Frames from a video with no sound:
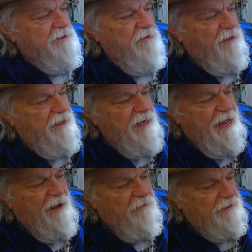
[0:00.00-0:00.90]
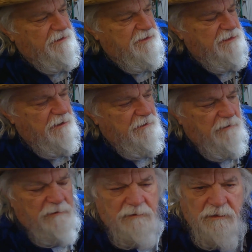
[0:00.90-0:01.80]
so that now it's,
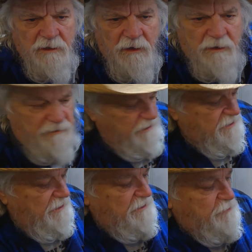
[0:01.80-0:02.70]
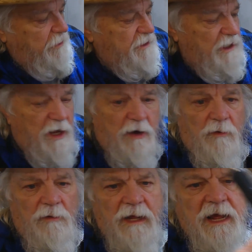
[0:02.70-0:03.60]
this thing is ready to
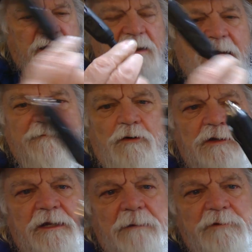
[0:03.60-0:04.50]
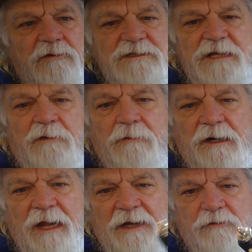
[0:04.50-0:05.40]
go. Now I've hooked it up to a cigarette
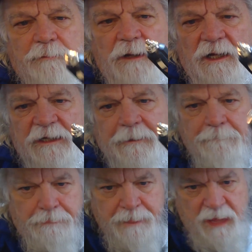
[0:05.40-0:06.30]
lighter plug-in.